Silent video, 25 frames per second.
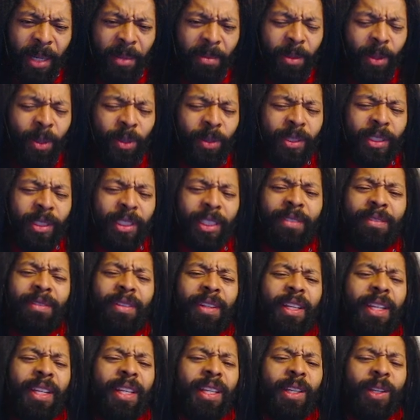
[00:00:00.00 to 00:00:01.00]
multi
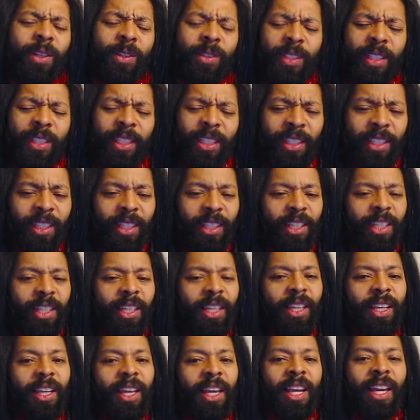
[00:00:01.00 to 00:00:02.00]
video you
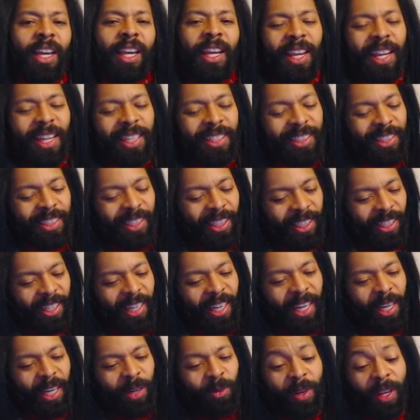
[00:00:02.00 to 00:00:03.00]
dig. And
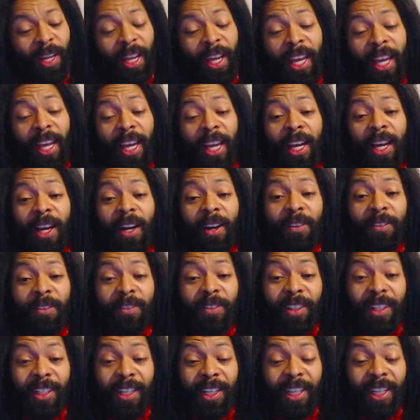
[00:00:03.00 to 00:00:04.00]
today we have
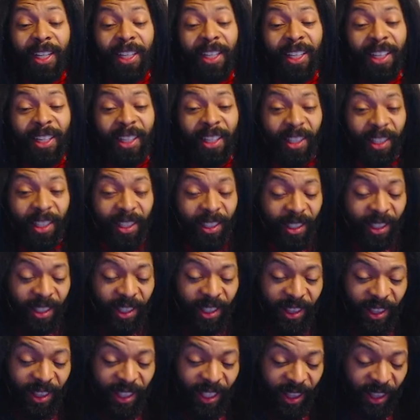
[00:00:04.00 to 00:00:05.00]
none other
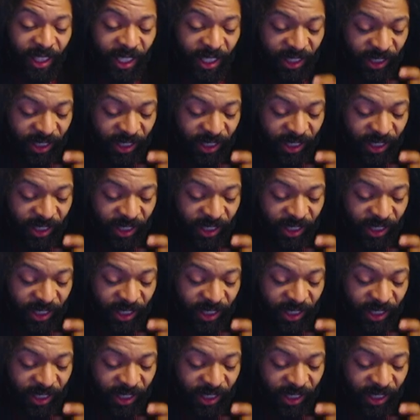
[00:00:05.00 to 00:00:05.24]
than the